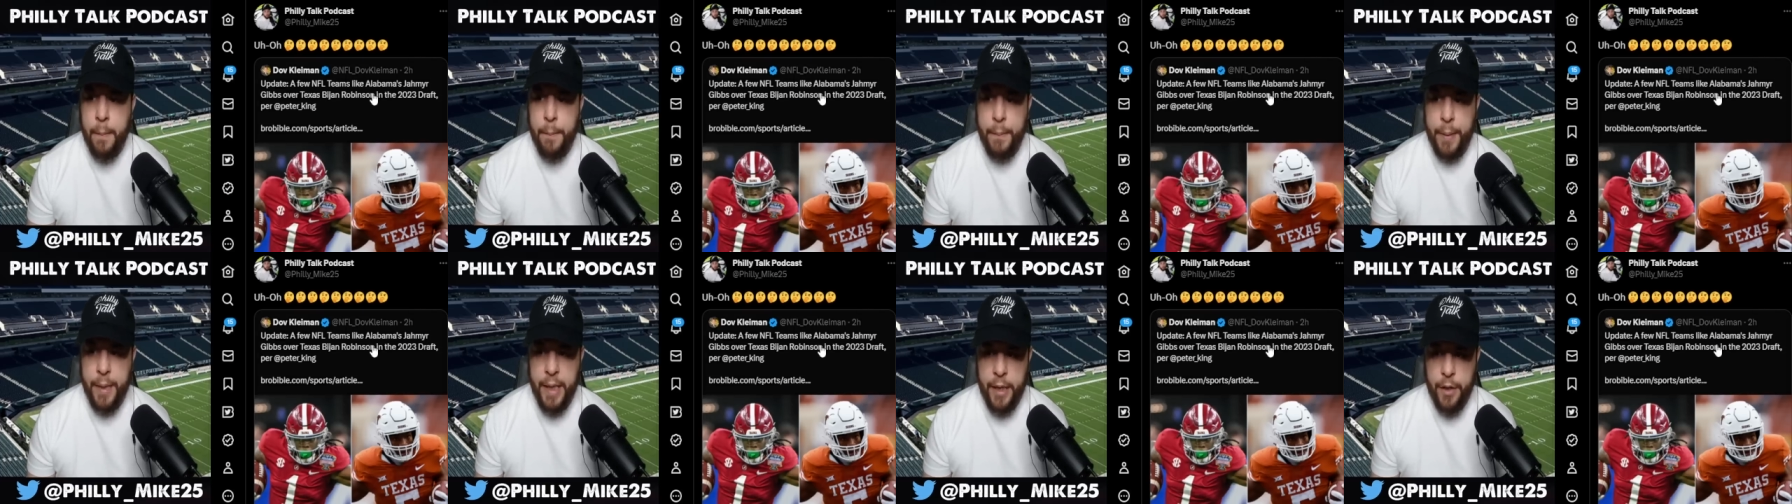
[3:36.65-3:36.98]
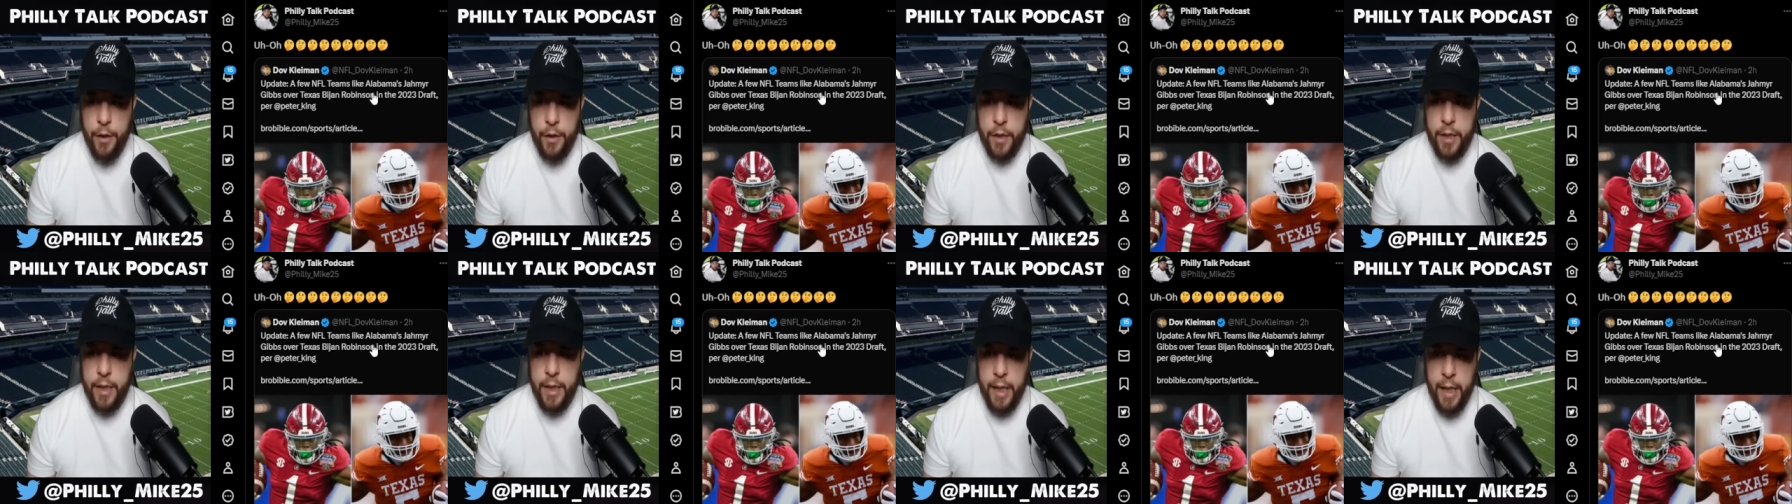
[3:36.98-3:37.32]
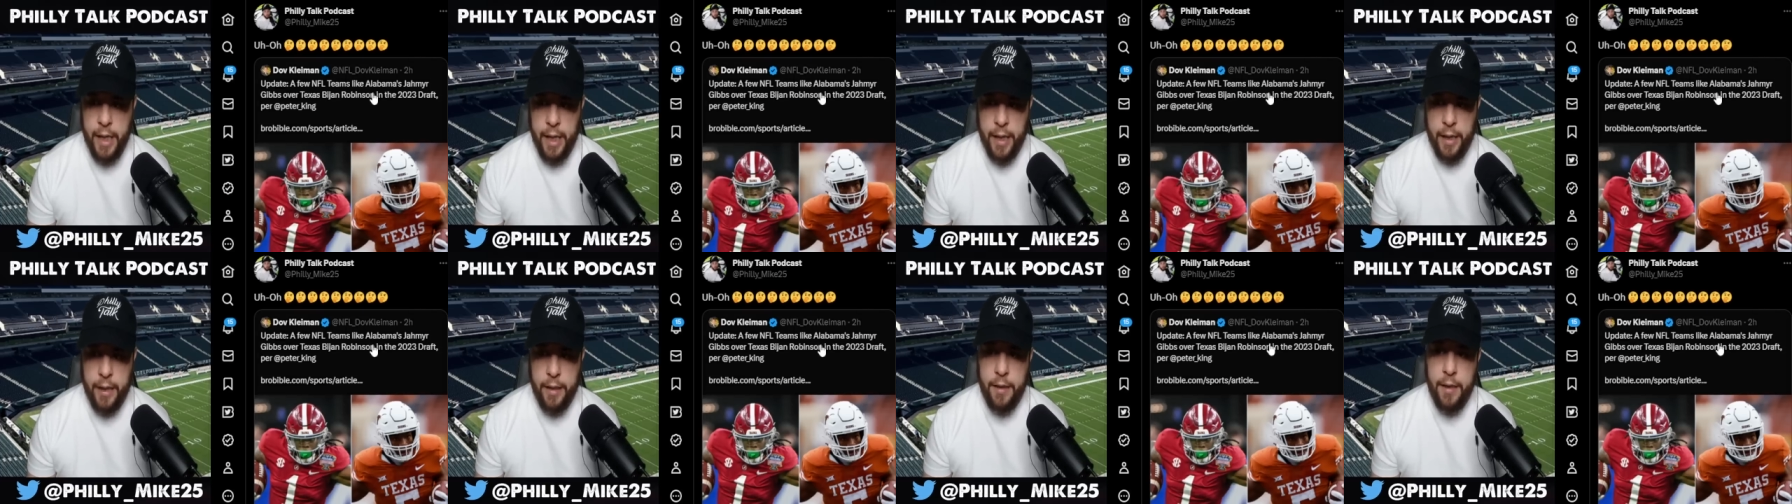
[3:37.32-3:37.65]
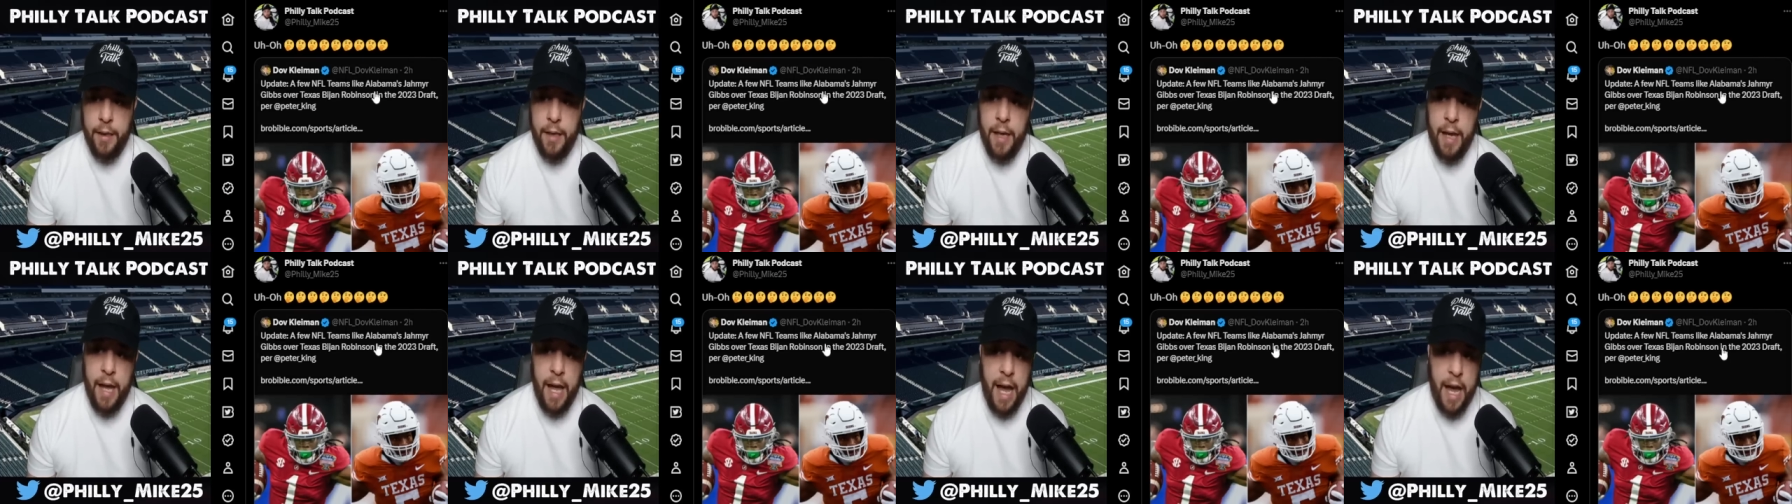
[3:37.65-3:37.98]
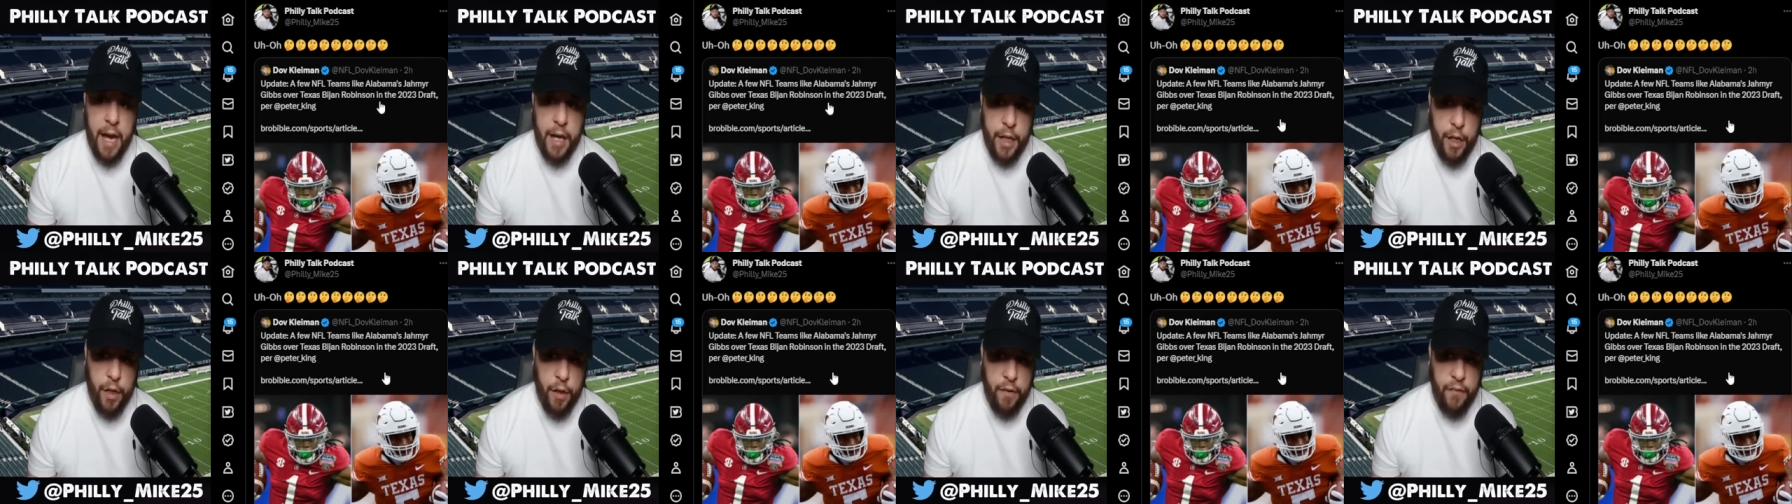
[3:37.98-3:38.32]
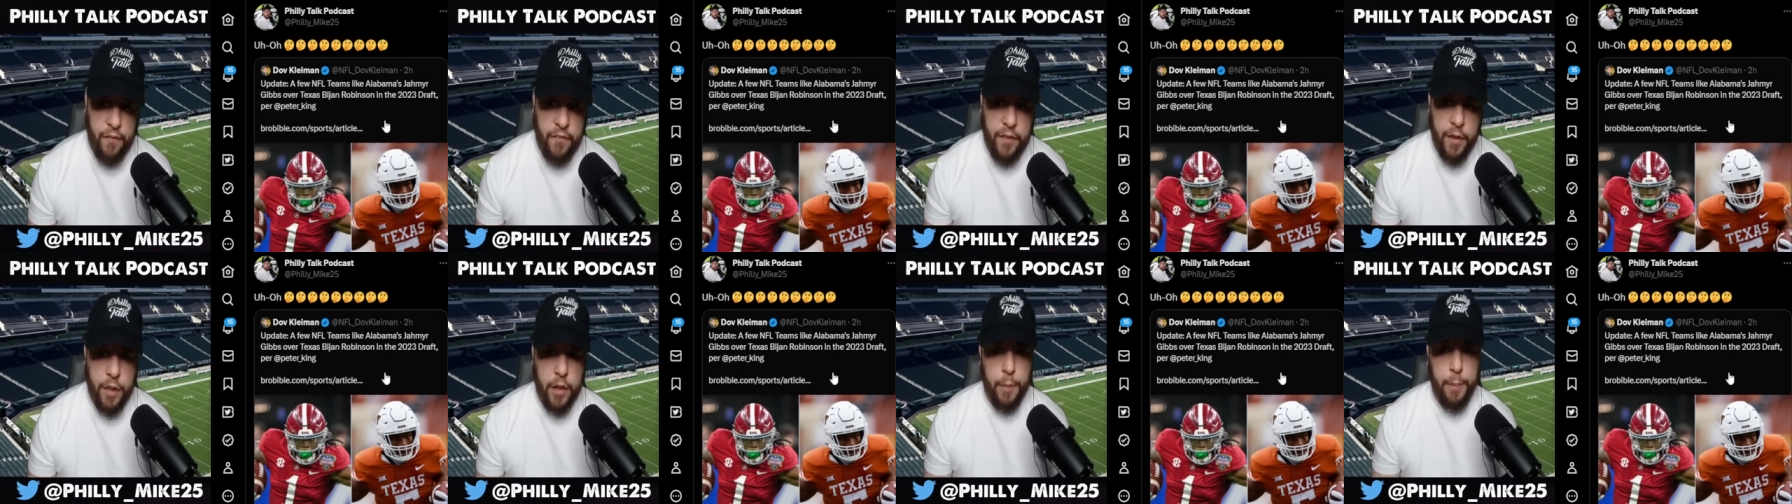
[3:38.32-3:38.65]
Peter King. How do y'all
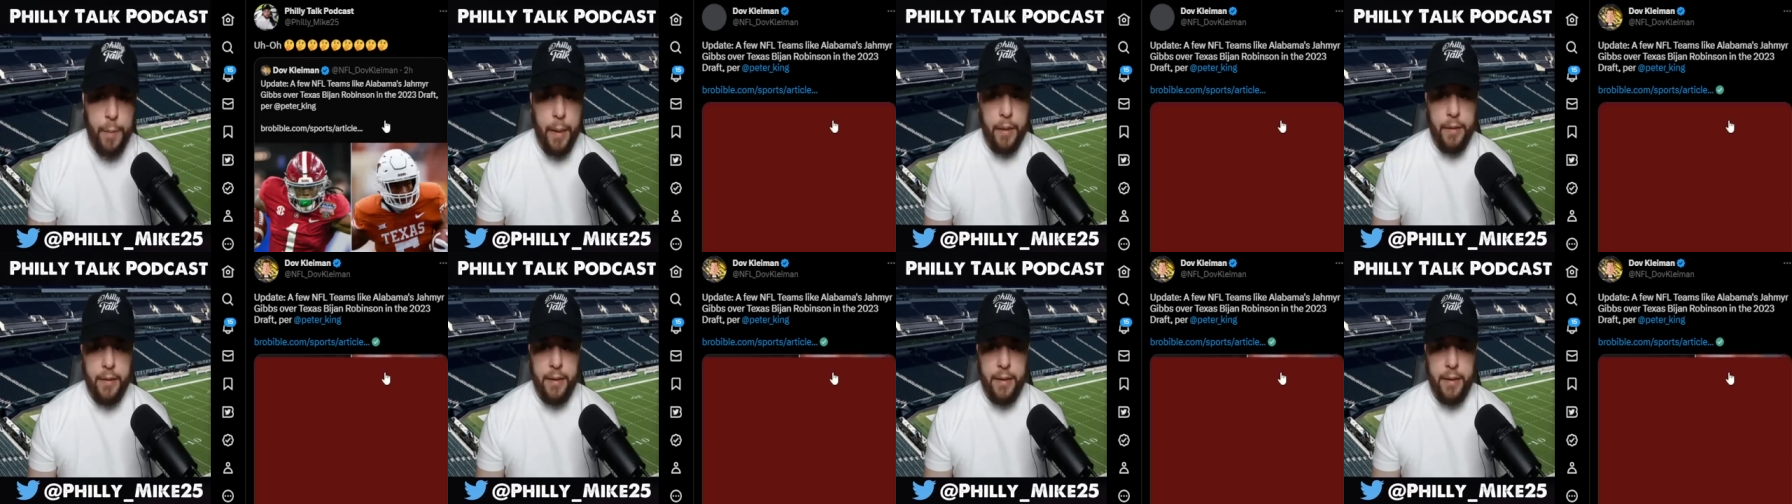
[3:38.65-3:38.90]
feel about